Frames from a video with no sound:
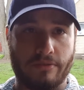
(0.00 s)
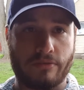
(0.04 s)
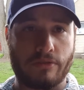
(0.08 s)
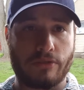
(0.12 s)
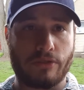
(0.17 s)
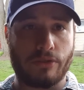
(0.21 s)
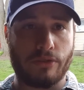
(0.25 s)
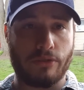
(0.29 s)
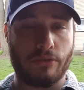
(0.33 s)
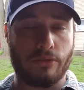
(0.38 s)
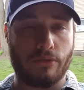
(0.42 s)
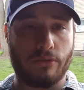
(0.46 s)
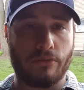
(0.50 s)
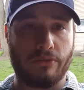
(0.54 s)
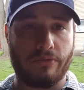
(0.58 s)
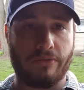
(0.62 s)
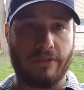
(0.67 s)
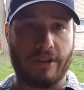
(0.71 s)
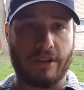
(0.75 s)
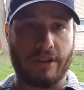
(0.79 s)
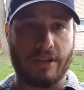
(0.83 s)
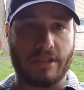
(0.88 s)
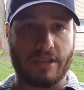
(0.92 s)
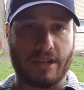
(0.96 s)
two,
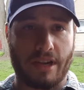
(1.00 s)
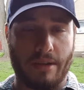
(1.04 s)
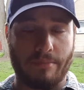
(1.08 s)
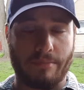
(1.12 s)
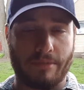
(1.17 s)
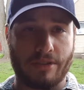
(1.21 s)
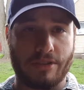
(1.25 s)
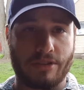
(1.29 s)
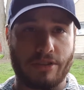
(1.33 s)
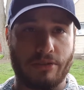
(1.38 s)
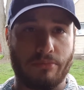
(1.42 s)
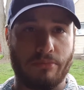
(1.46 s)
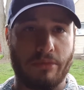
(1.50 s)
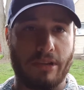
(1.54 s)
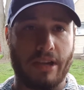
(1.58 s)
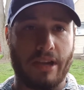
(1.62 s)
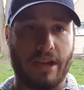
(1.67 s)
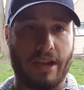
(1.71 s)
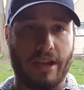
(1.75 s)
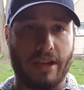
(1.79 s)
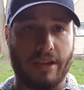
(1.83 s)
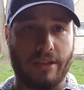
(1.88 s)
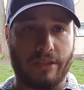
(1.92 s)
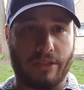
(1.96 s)
very time consuming,
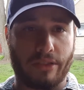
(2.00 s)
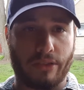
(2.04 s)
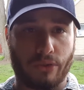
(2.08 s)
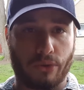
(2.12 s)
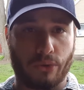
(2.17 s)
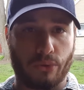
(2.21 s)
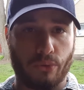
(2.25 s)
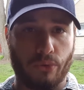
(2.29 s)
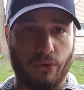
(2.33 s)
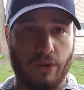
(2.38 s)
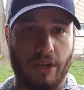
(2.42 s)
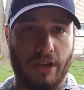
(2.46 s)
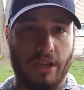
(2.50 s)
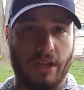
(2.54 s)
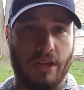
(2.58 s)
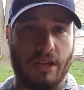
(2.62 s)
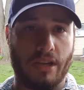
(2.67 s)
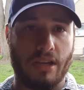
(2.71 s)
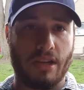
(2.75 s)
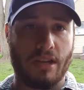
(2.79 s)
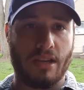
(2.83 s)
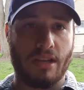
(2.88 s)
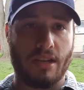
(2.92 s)
and three,